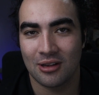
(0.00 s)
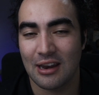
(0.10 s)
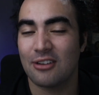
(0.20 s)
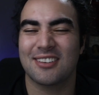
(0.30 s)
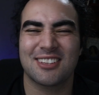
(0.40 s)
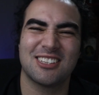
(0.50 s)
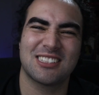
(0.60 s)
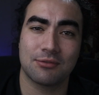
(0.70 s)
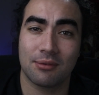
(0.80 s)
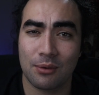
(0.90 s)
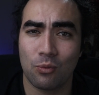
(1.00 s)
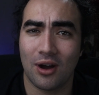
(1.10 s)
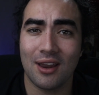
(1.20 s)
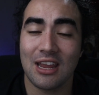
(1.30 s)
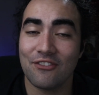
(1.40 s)
Now, it doesn't just have to be
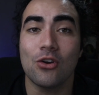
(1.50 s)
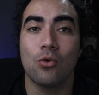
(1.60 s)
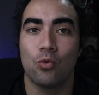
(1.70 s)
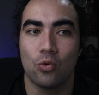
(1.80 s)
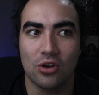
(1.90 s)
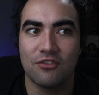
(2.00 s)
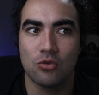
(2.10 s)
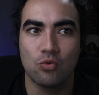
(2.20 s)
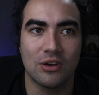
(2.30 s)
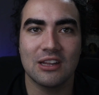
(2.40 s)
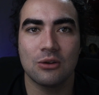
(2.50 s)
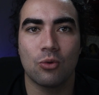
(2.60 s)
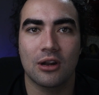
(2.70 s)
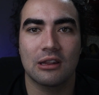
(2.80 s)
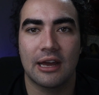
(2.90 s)
one. If you if you really
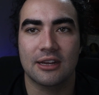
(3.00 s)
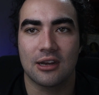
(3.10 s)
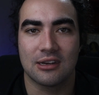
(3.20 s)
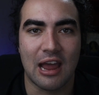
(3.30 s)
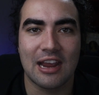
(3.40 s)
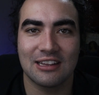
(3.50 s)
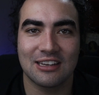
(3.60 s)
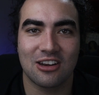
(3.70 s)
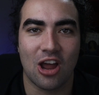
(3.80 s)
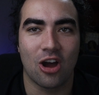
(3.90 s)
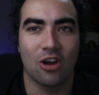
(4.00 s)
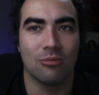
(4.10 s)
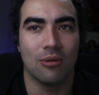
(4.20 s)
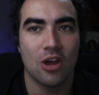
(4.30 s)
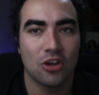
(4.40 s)
want to like nail it
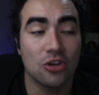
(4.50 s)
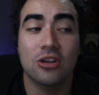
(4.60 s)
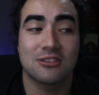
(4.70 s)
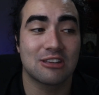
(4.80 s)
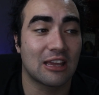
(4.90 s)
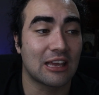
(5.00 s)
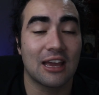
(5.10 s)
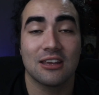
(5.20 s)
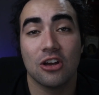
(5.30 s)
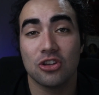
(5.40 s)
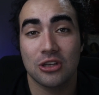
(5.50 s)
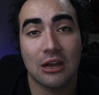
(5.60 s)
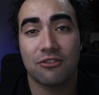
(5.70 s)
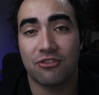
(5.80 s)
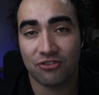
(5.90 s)
home, you could say, "Hey, you
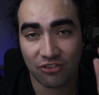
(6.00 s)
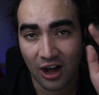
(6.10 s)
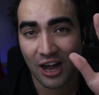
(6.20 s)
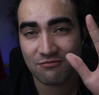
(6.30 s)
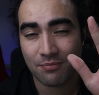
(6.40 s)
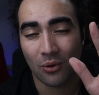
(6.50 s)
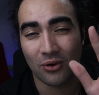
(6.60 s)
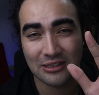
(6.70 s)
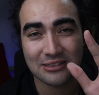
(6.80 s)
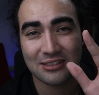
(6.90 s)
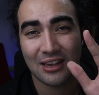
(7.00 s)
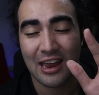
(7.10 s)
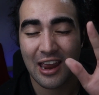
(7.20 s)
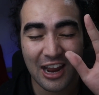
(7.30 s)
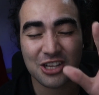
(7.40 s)
get 5 points
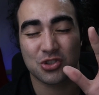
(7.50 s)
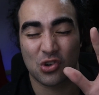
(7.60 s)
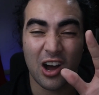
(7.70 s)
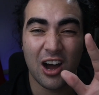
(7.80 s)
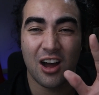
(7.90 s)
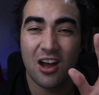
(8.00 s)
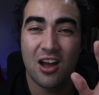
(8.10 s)
extra